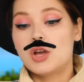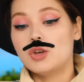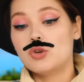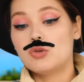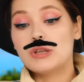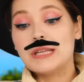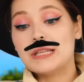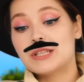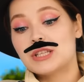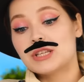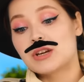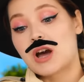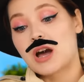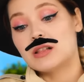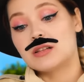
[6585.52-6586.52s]
You'll need to
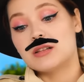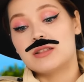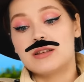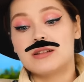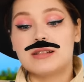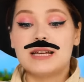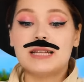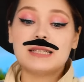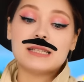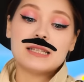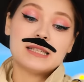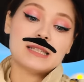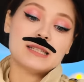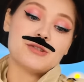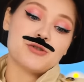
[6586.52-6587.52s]
color the
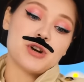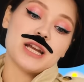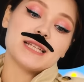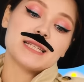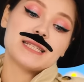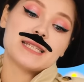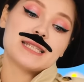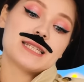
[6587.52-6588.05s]
lenses red.